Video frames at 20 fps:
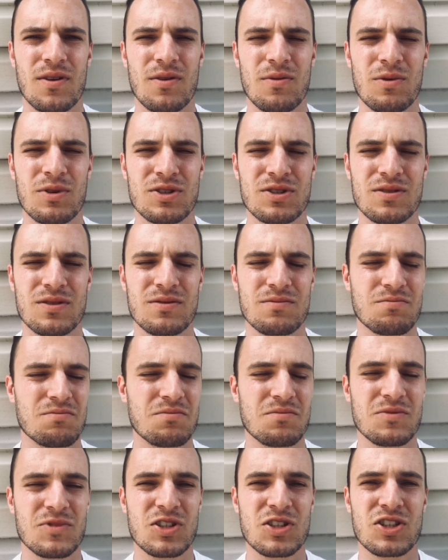will
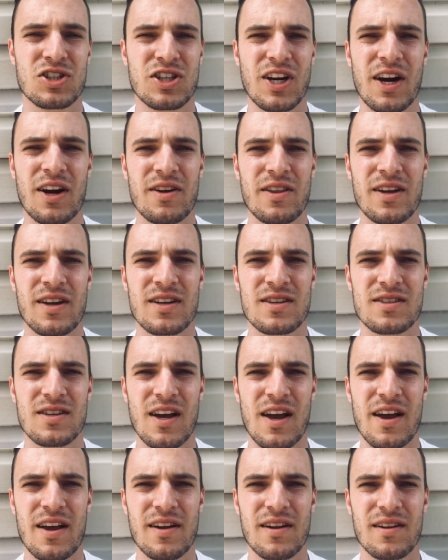share this
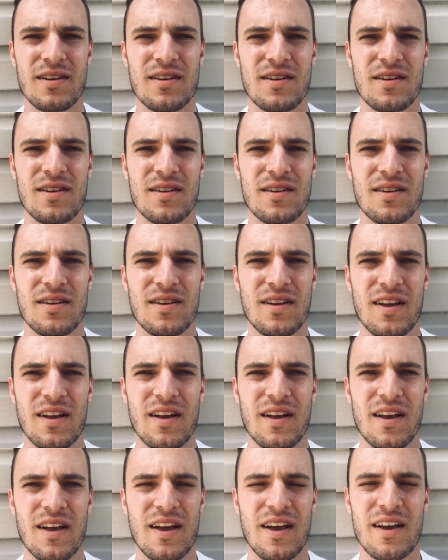and
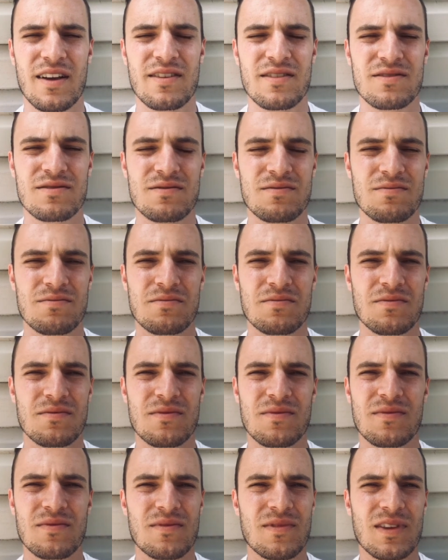and
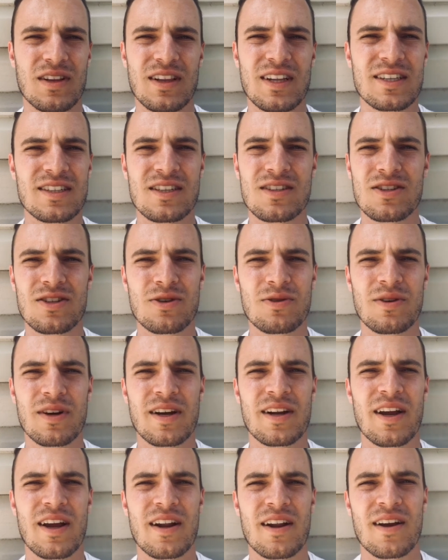listen to
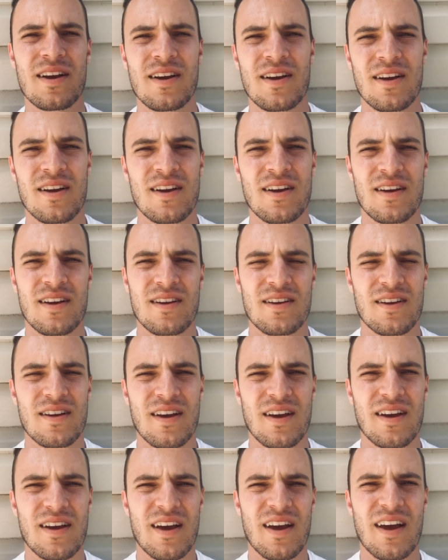it and
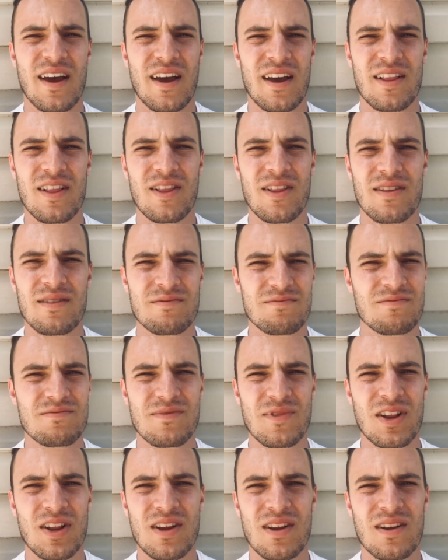and
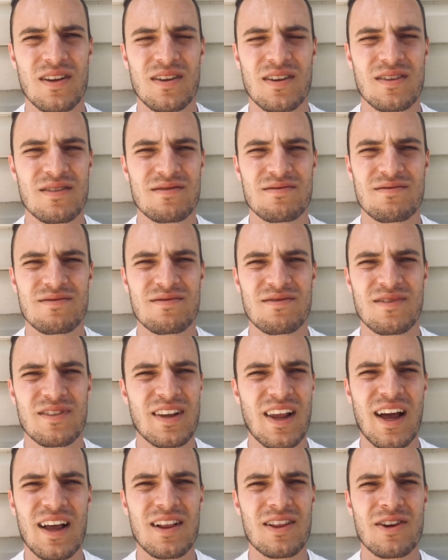
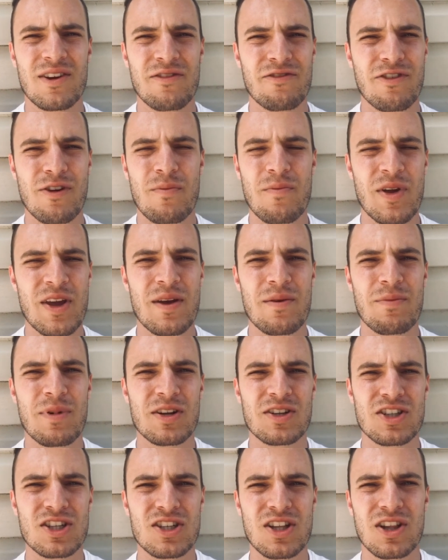not learn from me, but just